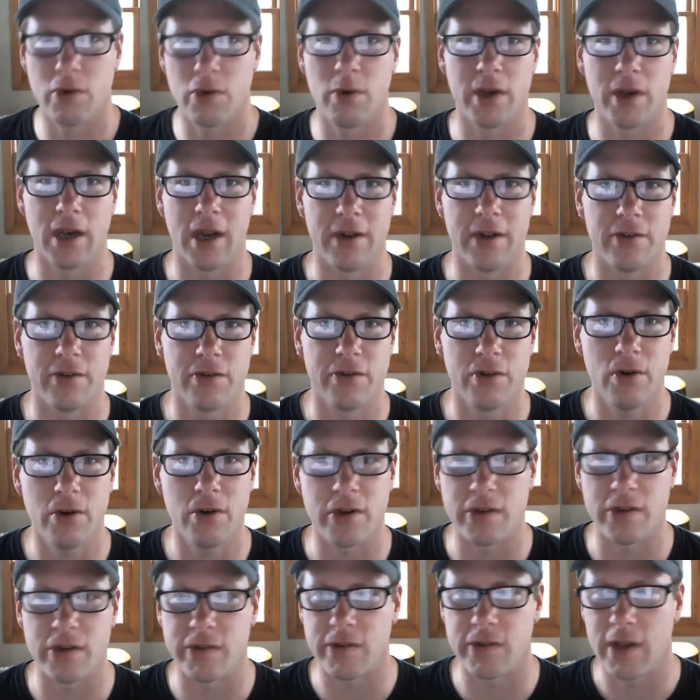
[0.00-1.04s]
going on in
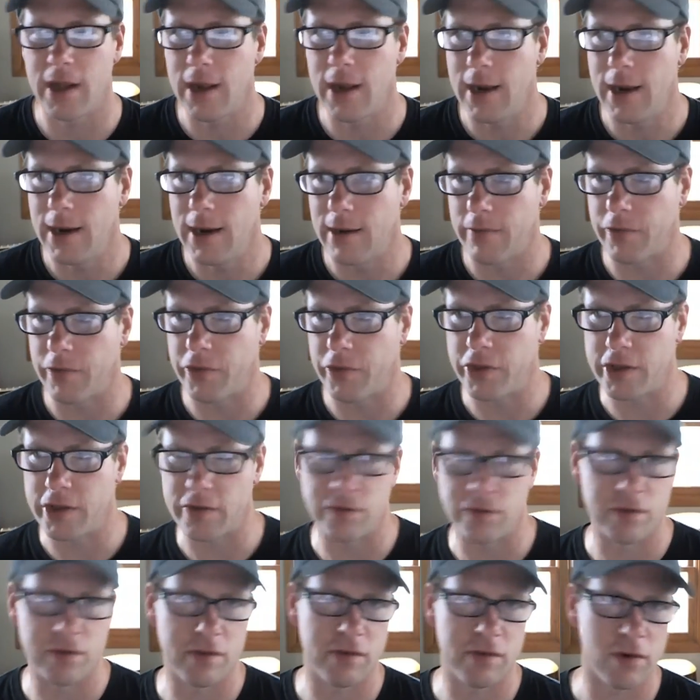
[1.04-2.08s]
Sturgis.
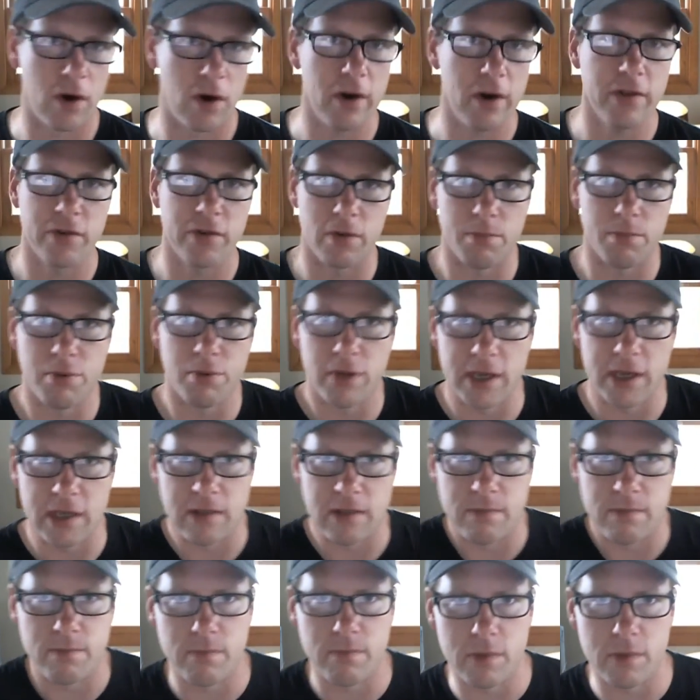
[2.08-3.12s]
These these artists will play
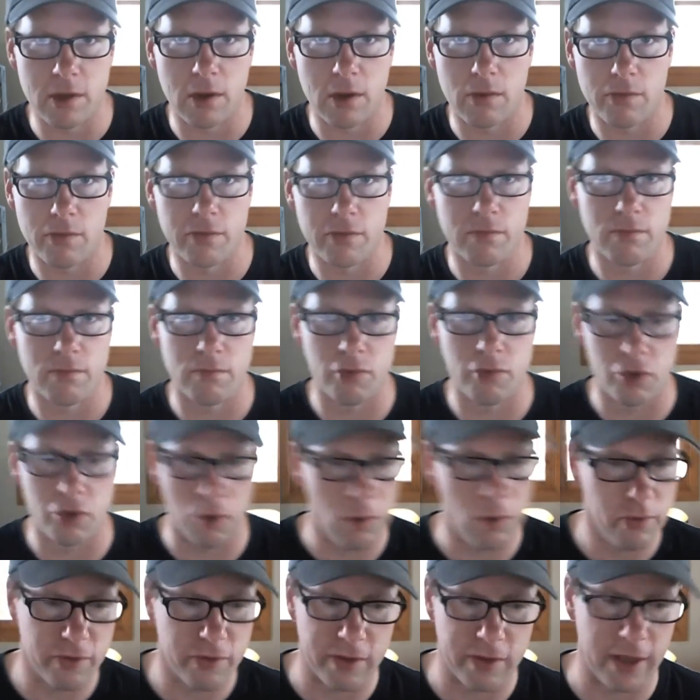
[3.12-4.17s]
you know
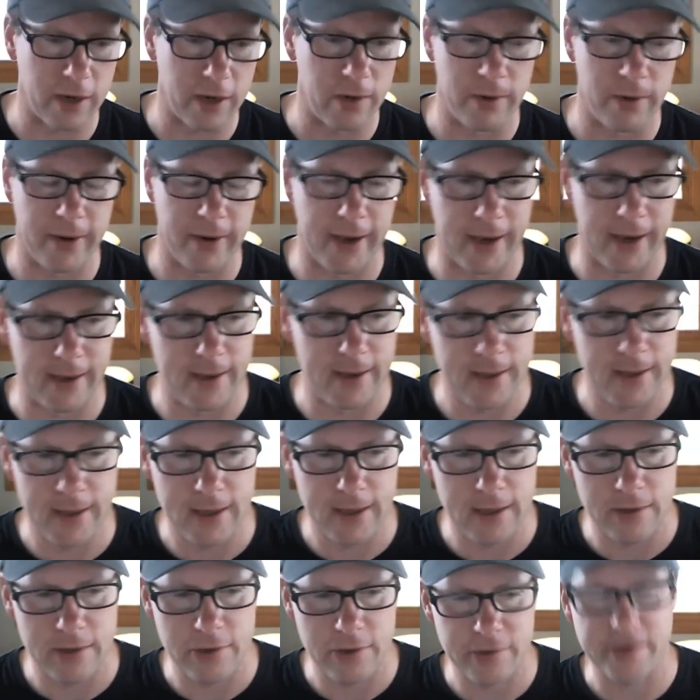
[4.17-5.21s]
shows that are uh,
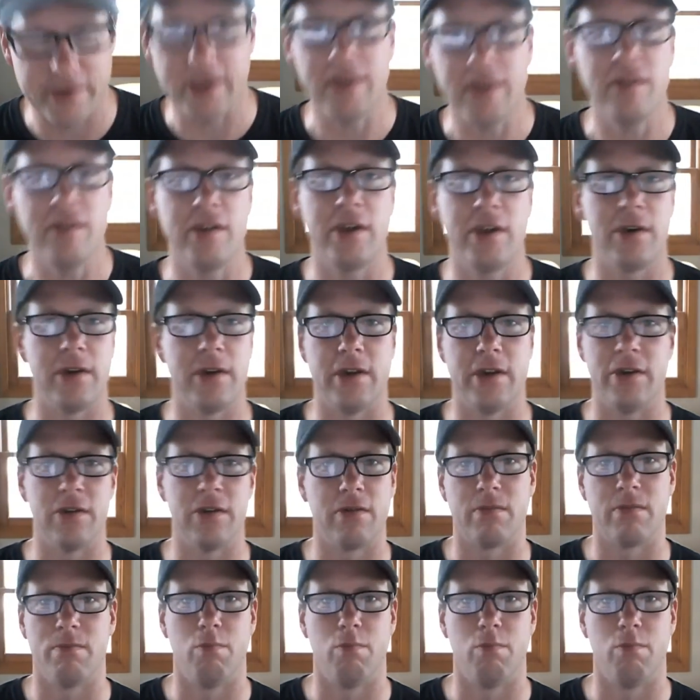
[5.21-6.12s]
just easier to just